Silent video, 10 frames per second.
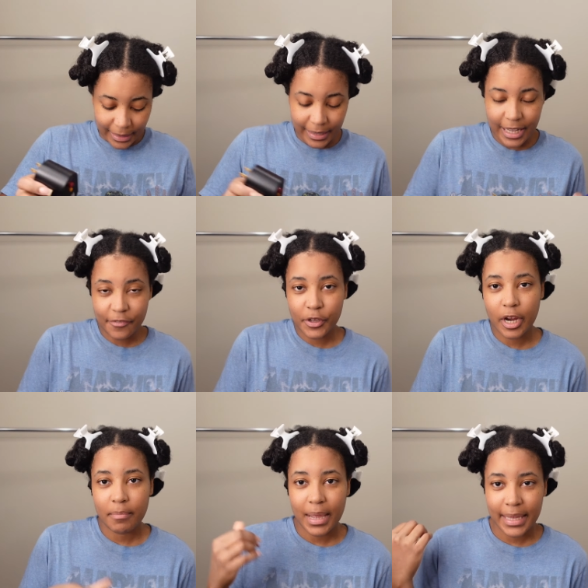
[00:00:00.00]
if you
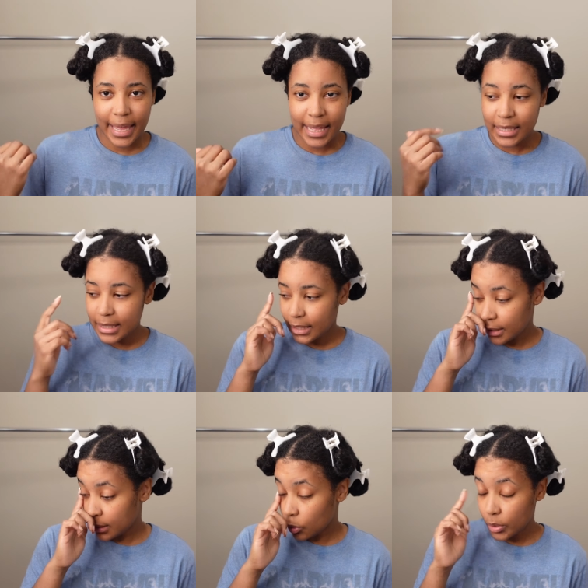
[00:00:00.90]
hear my cats
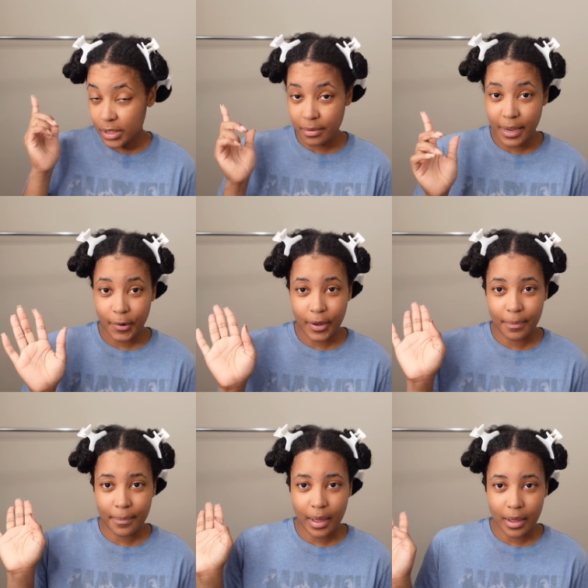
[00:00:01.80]
and noise in the
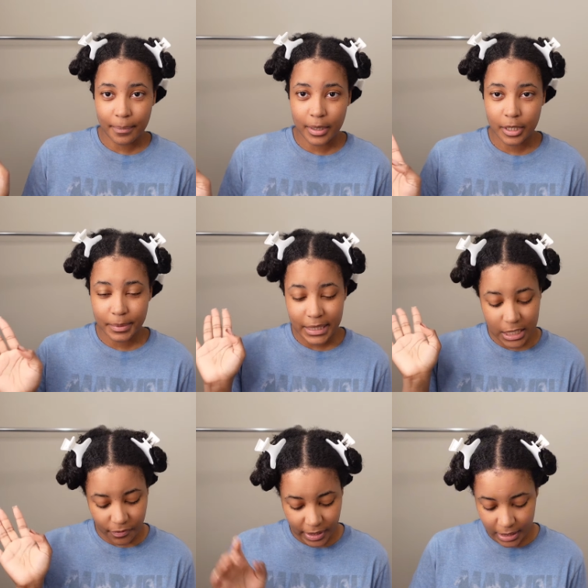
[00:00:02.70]
background, hubby
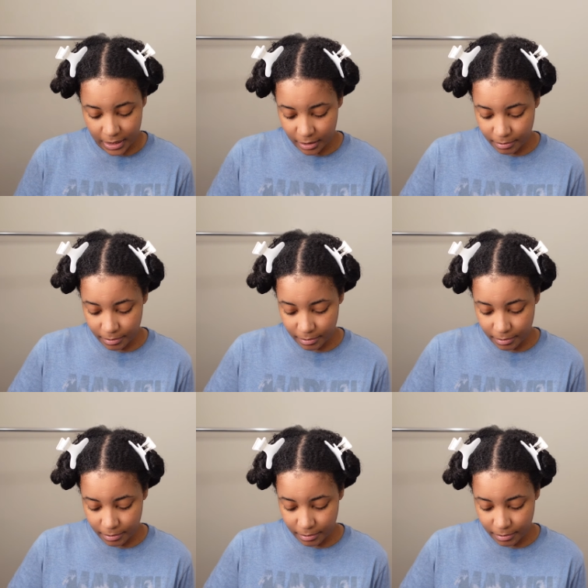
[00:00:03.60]
is feeding them.